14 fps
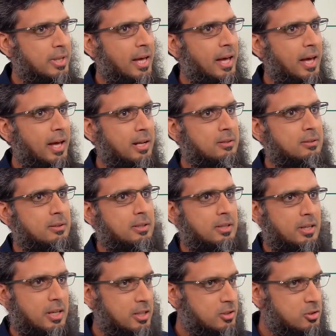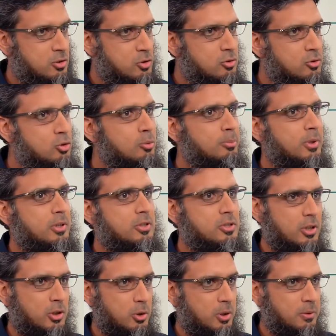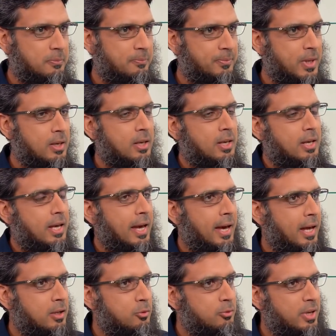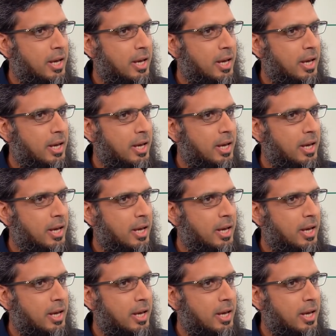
that it's super secure. Okay. And we